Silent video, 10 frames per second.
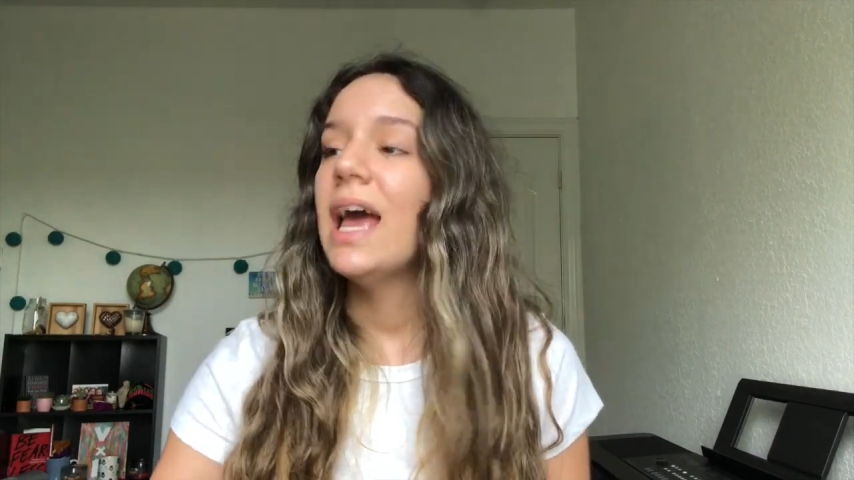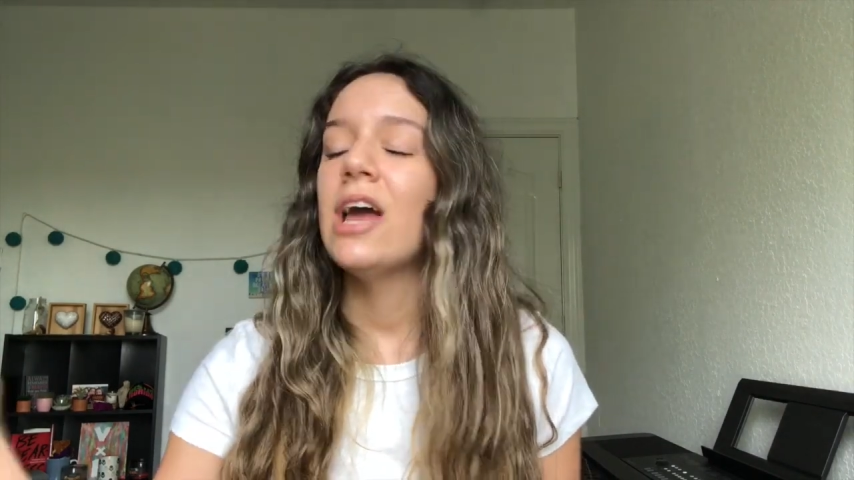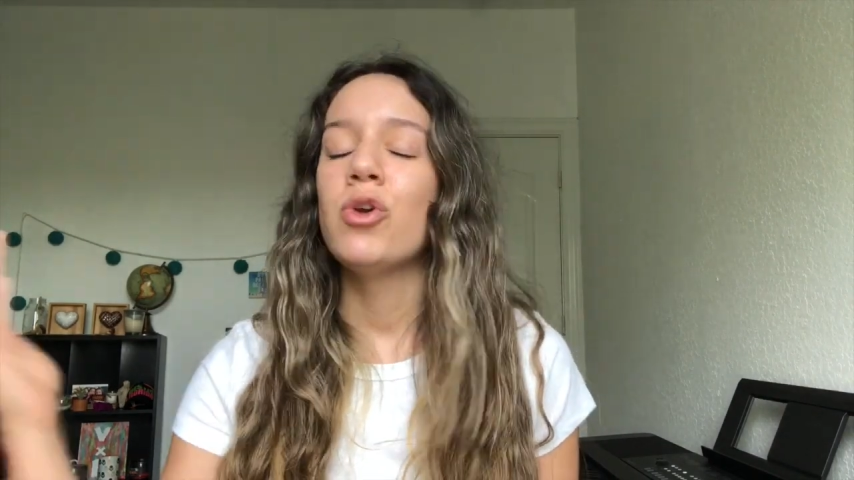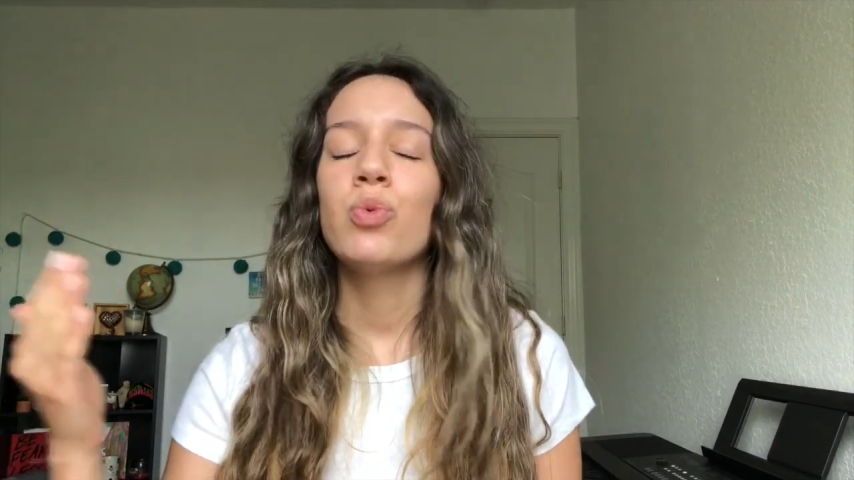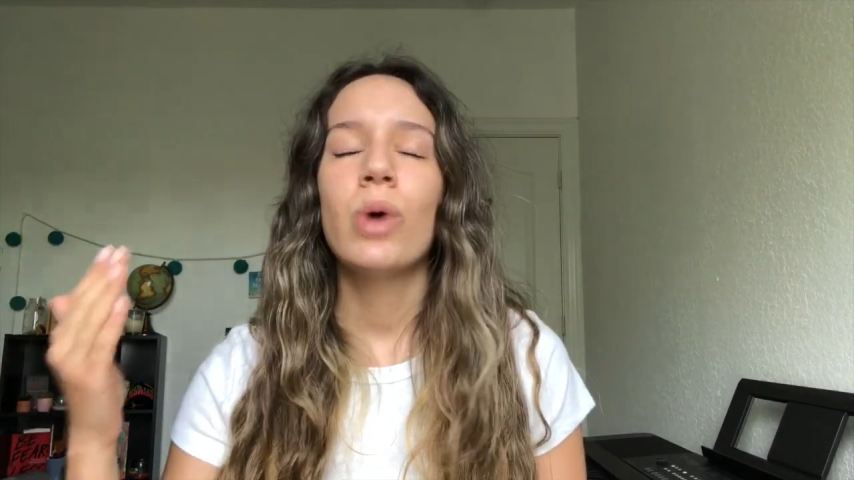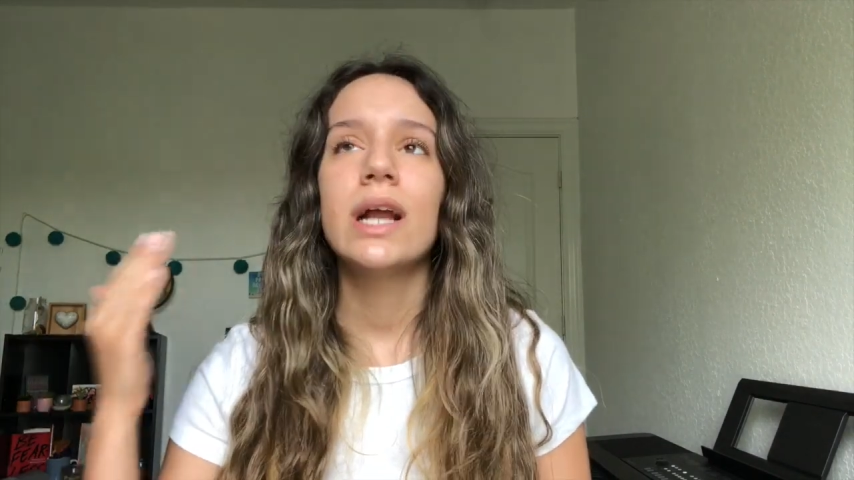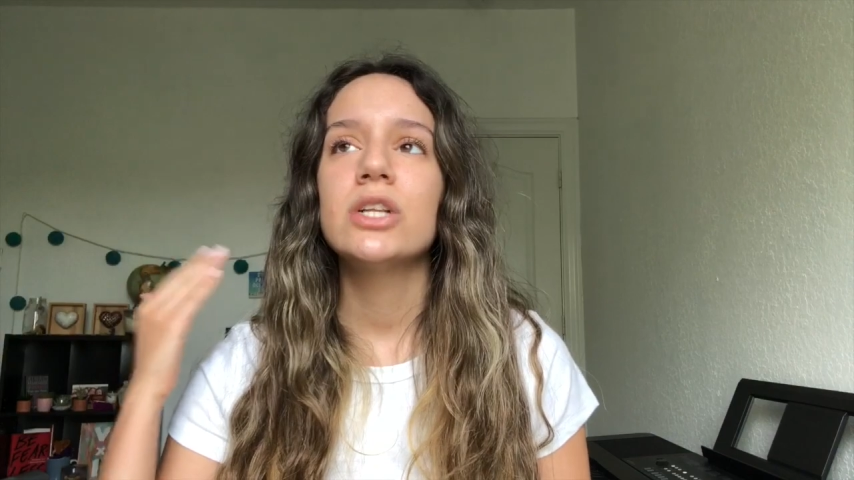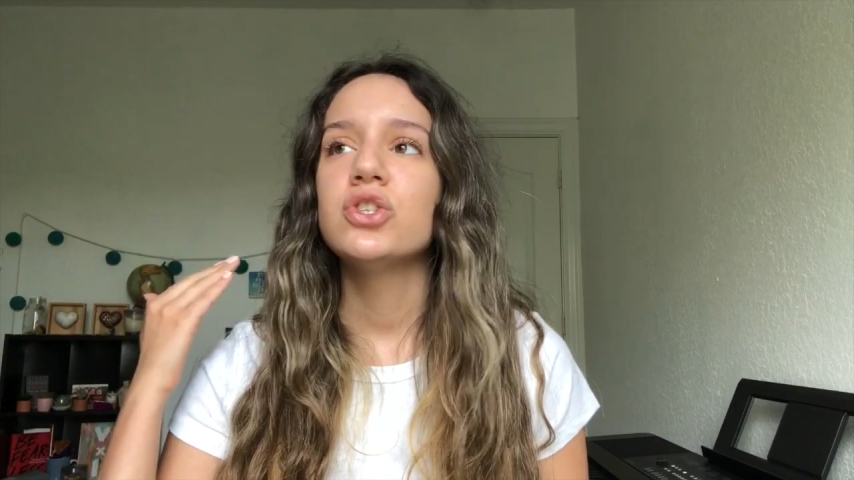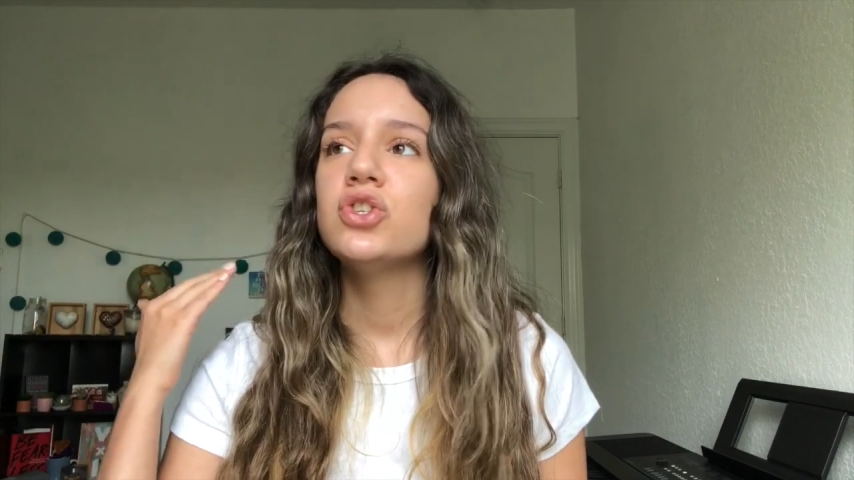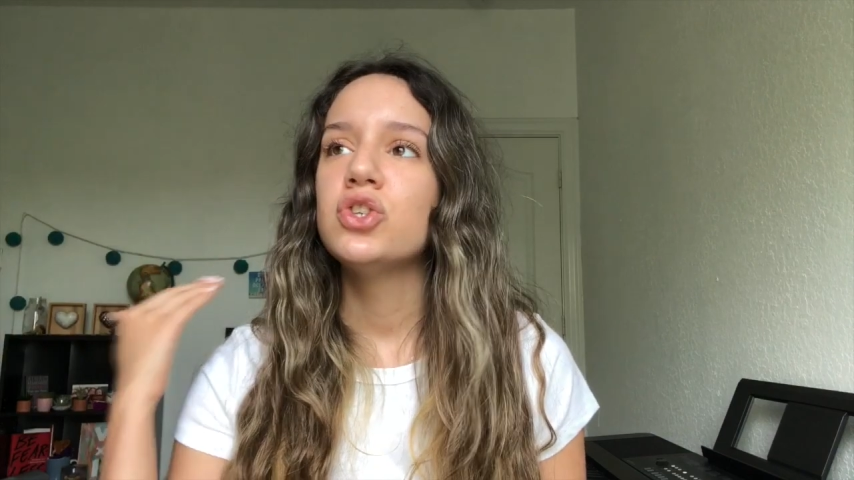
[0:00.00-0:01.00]
and
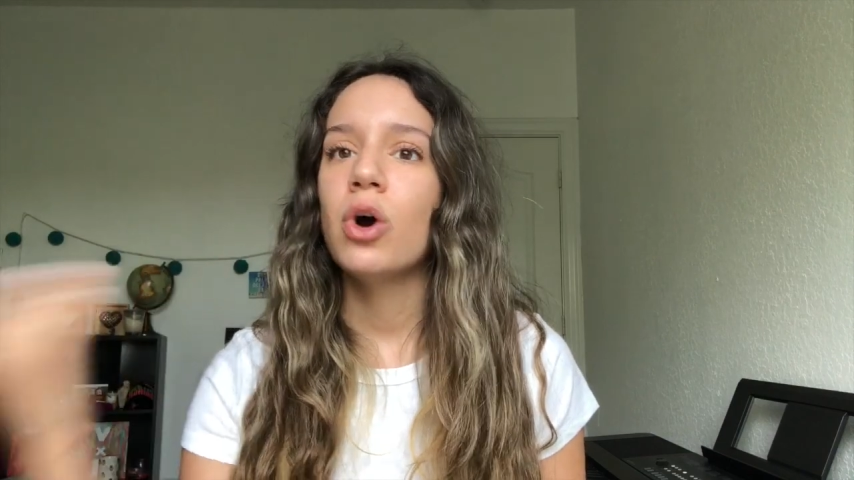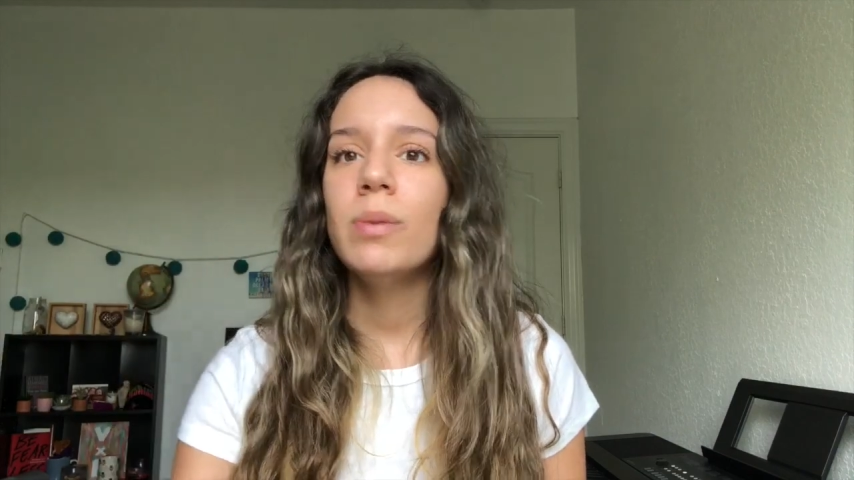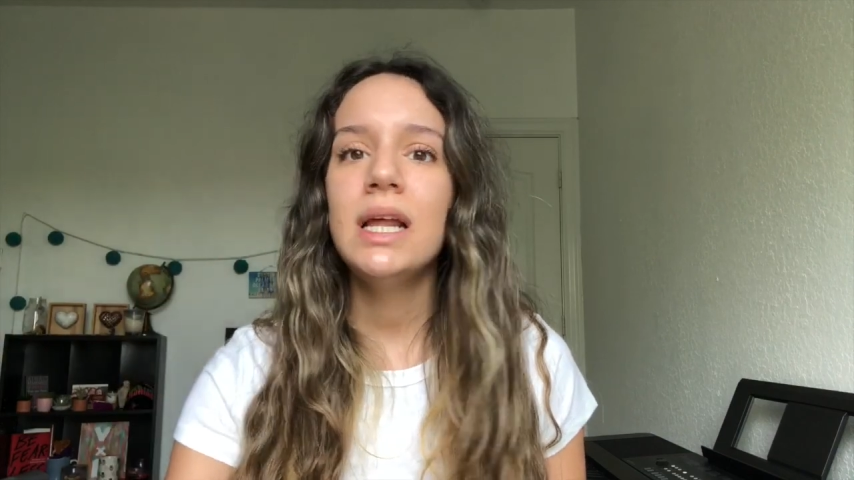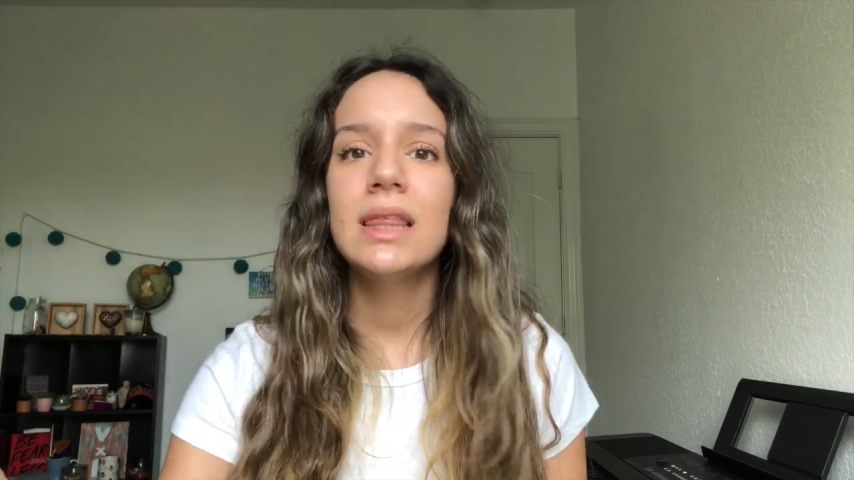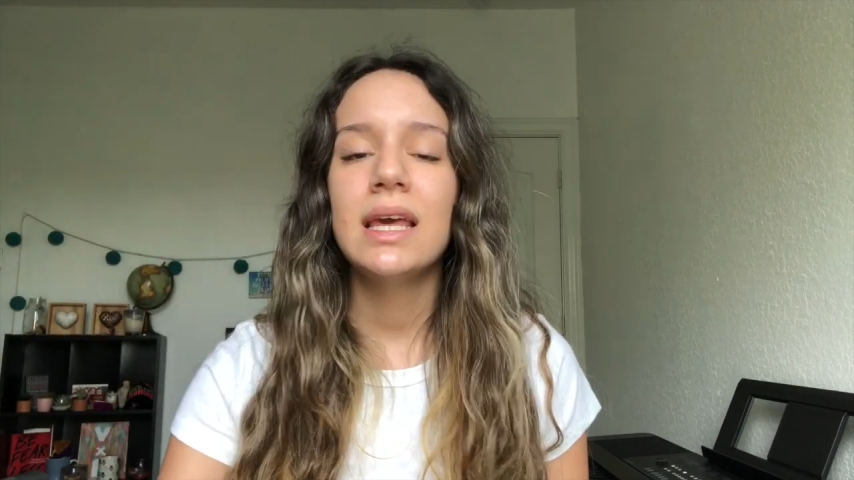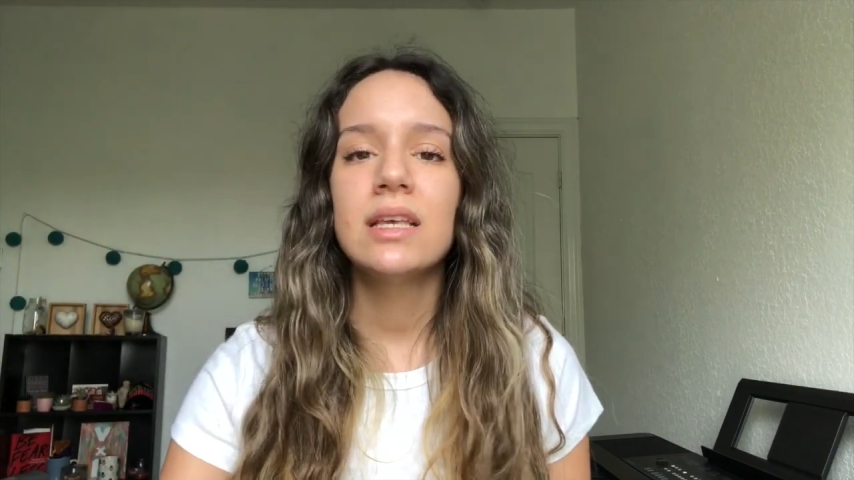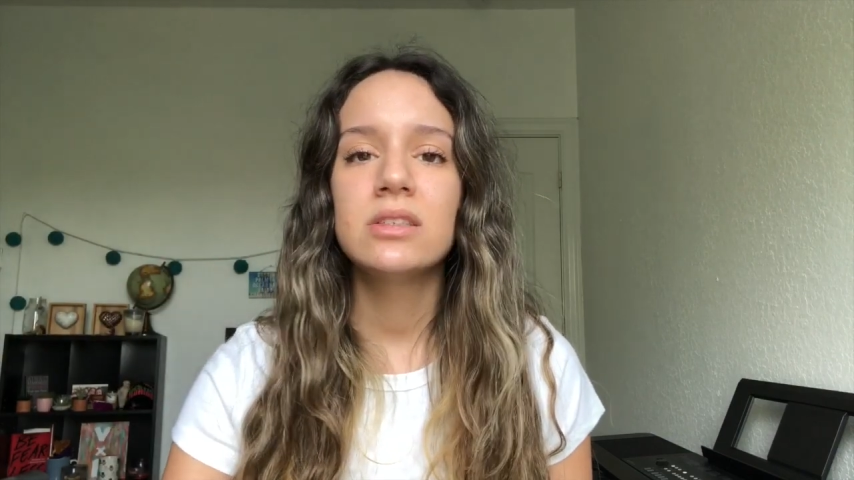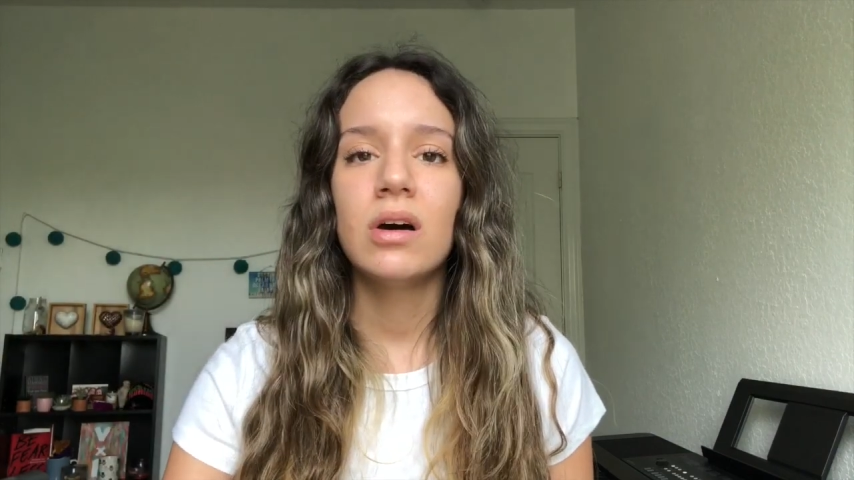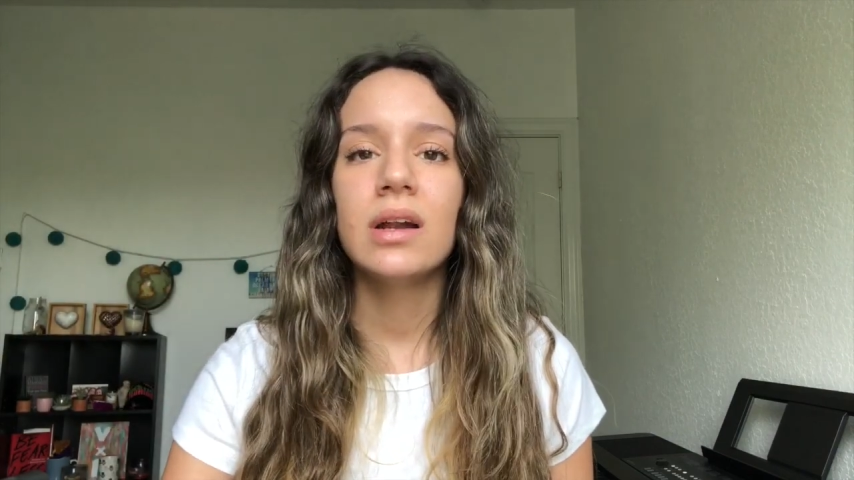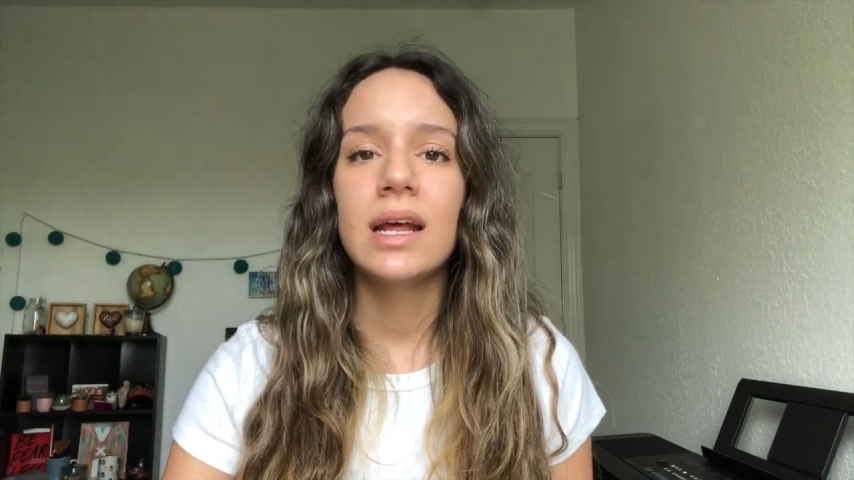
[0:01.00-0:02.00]
write so many things
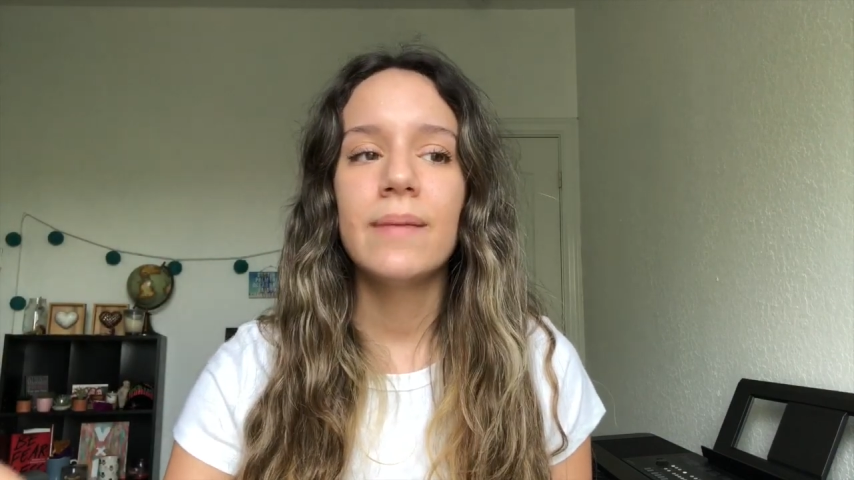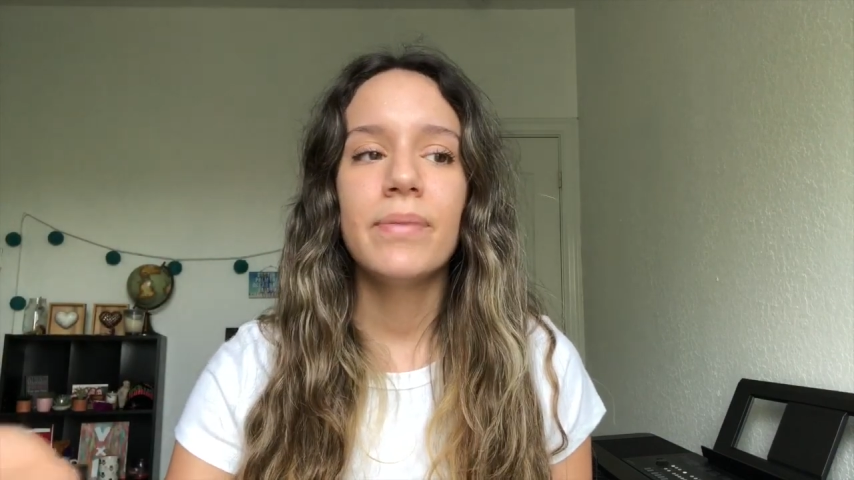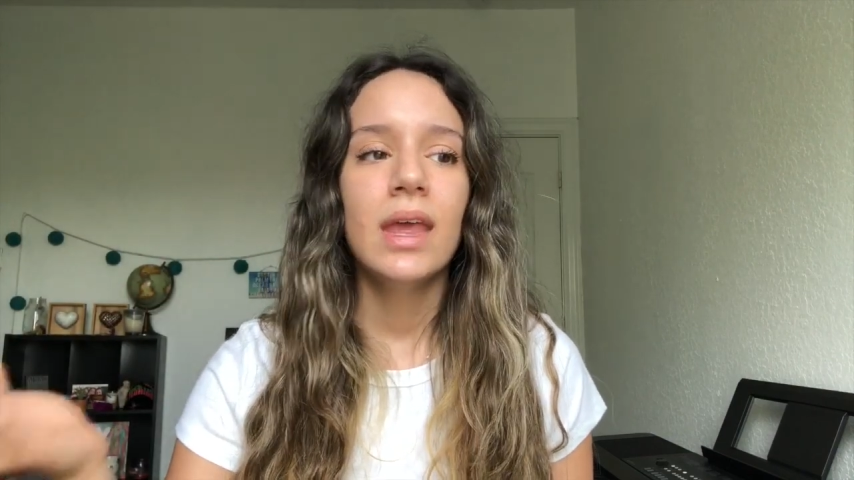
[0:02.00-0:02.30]
on it